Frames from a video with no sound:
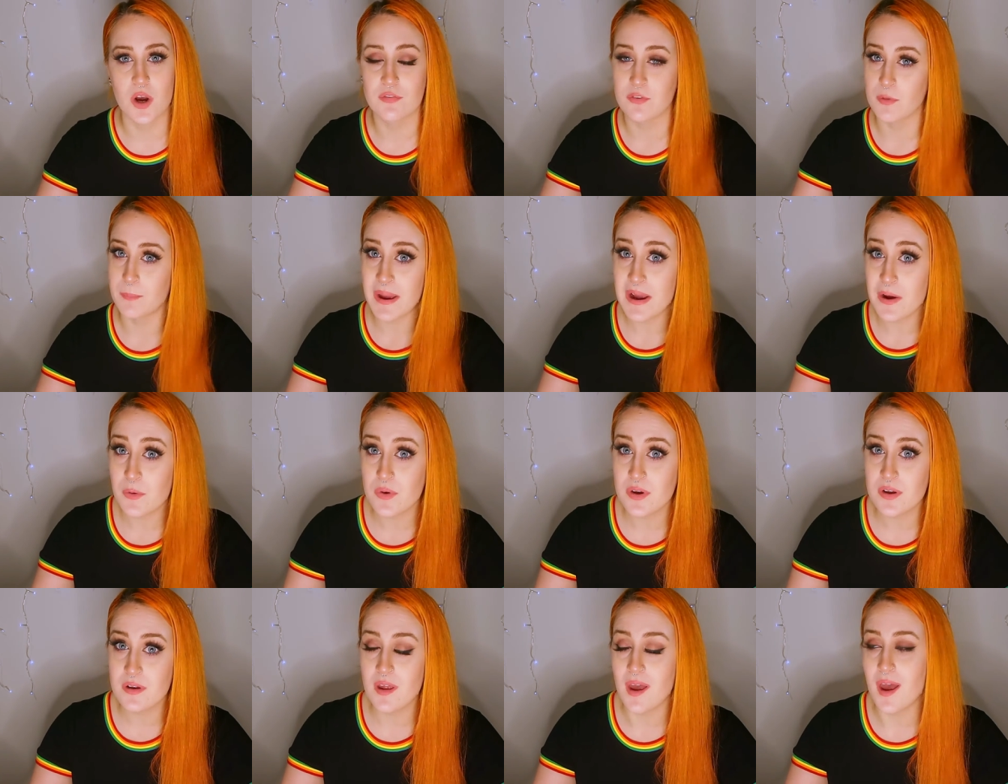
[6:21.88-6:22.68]
for
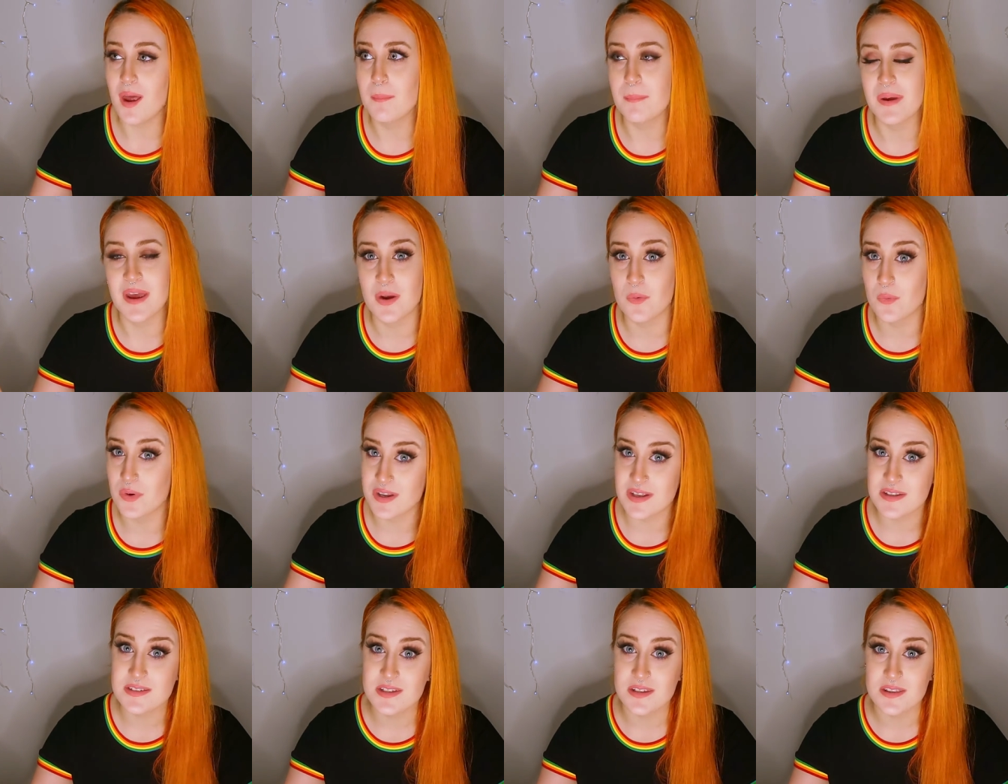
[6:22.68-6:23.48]
Penguin, and Penguin
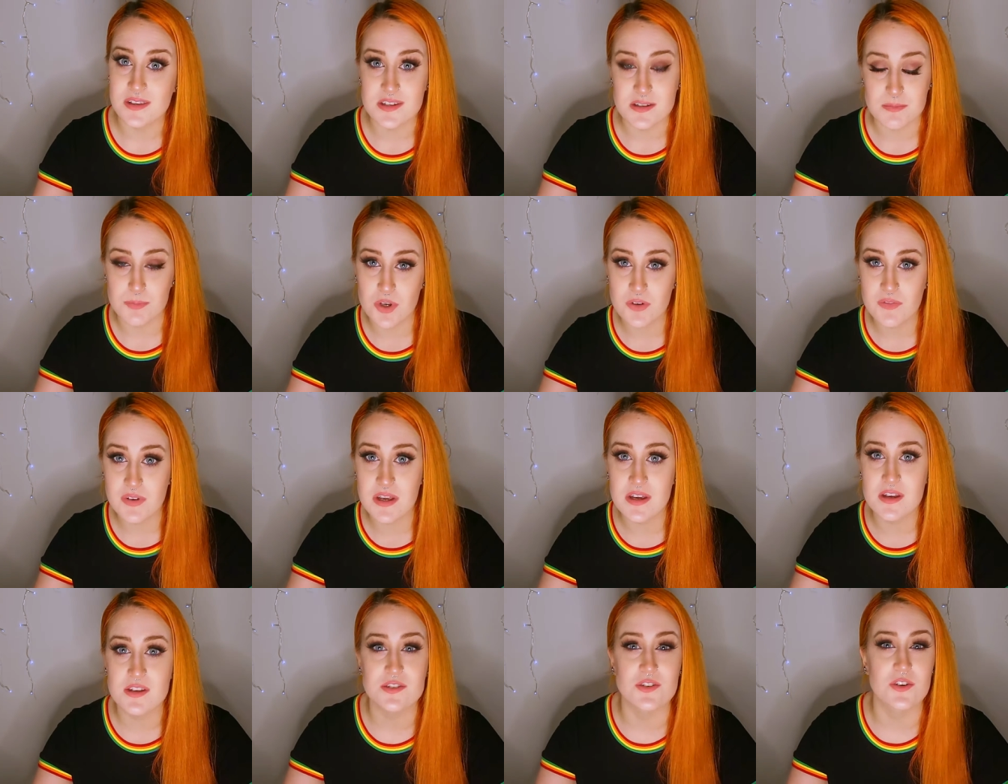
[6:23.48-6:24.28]
is in this
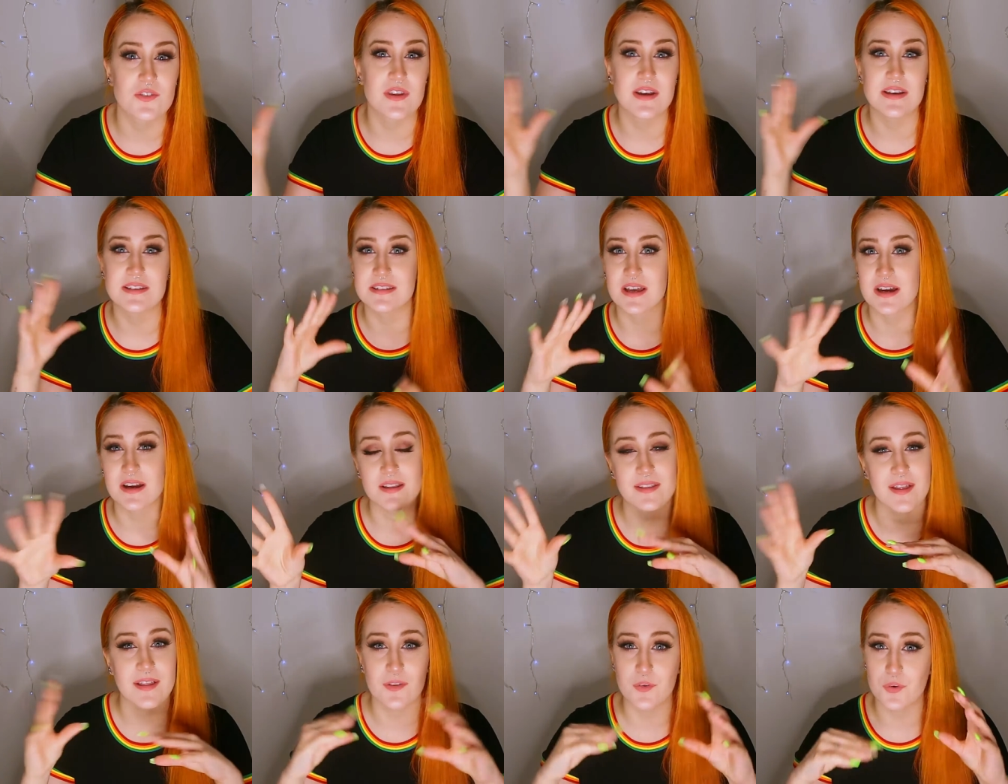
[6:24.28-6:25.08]
movie, so there's like
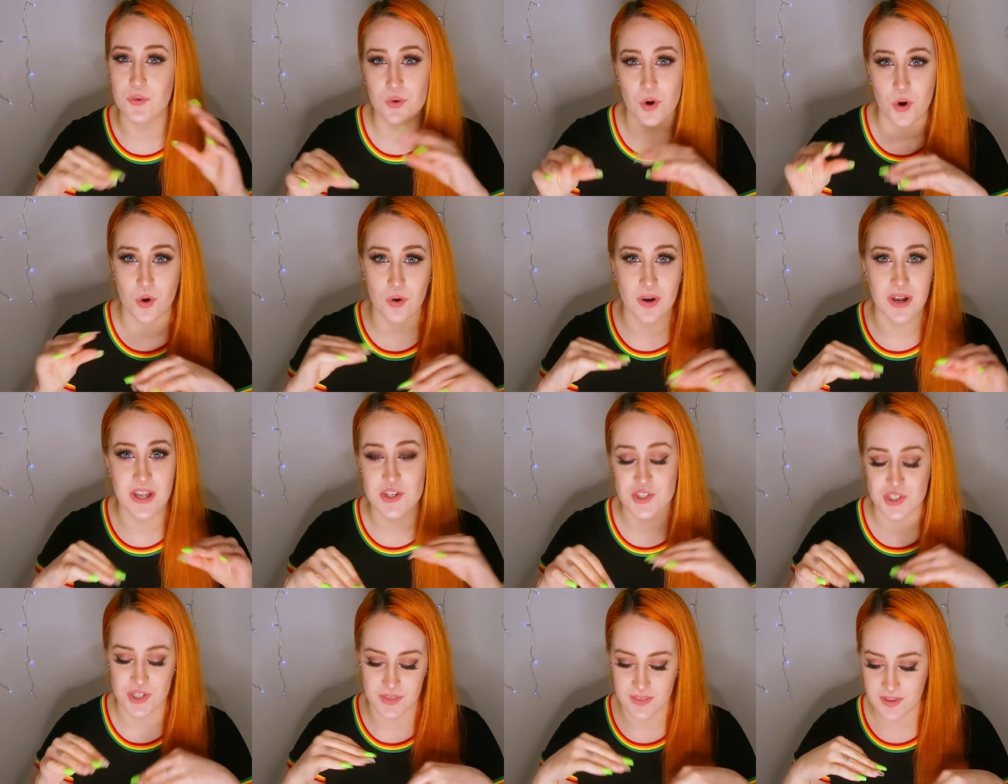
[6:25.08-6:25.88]
that little
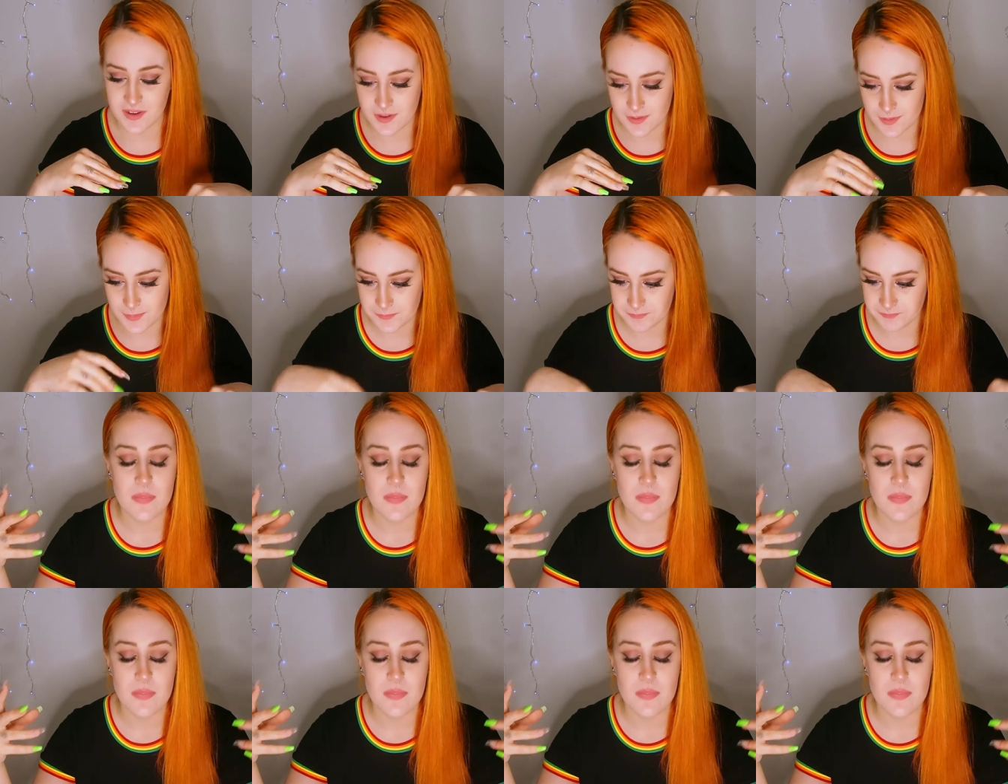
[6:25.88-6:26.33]
correlation there.